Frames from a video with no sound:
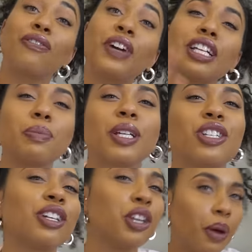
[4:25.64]
the first
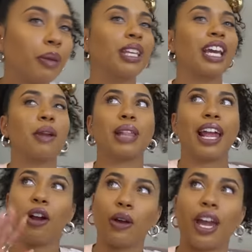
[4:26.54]
picture, you know what I'm thinking? I'm
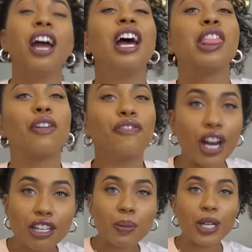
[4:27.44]
like, okay, the
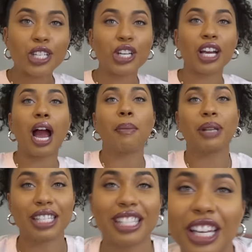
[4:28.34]
first picture I'm
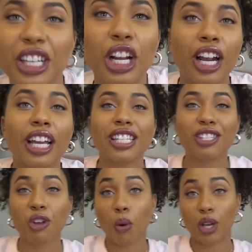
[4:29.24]
gonna send her
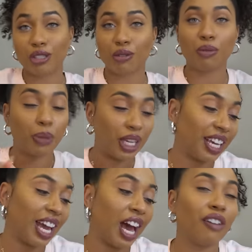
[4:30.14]
is going to
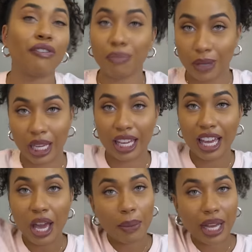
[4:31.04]
be of me,
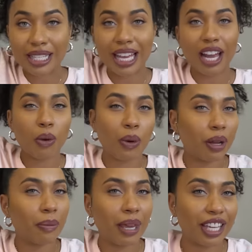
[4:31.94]
because I don't
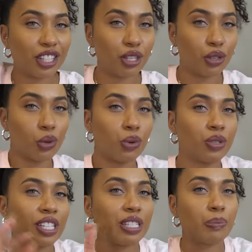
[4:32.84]
wanna make it too
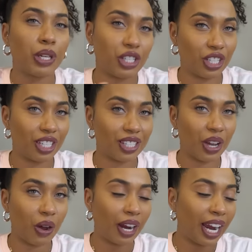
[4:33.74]
suspicious,
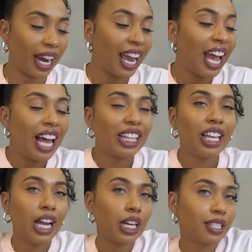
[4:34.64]
all right?
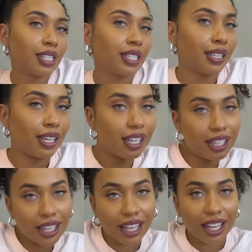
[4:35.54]
Let her
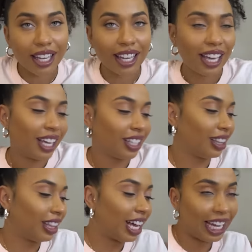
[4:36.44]
see it,
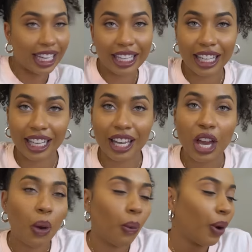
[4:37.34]
like
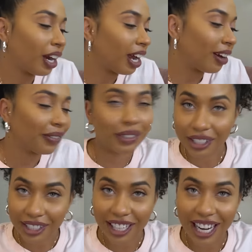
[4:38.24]
it,
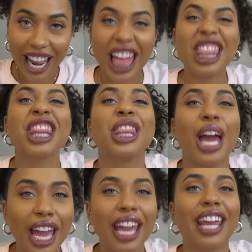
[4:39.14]
whatever. And
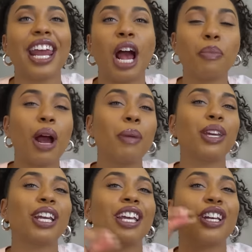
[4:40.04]
then I'm
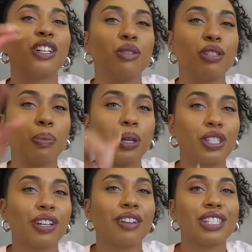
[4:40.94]
probably gonna introduce a
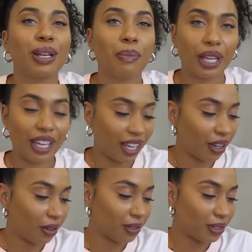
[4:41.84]
picture of somebody
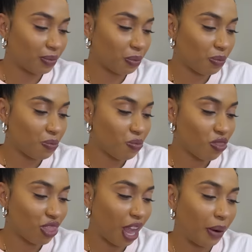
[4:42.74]
else.
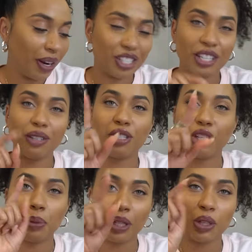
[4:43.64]
All right,
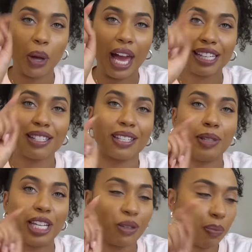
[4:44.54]
she put little
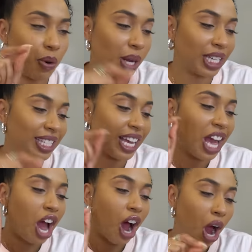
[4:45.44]
exclamation points
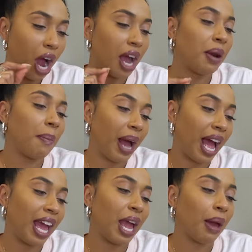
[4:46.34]
on
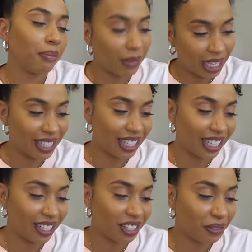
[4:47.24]
my
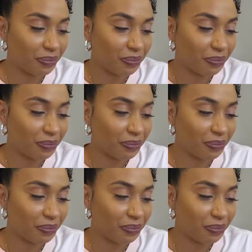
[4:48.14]
message.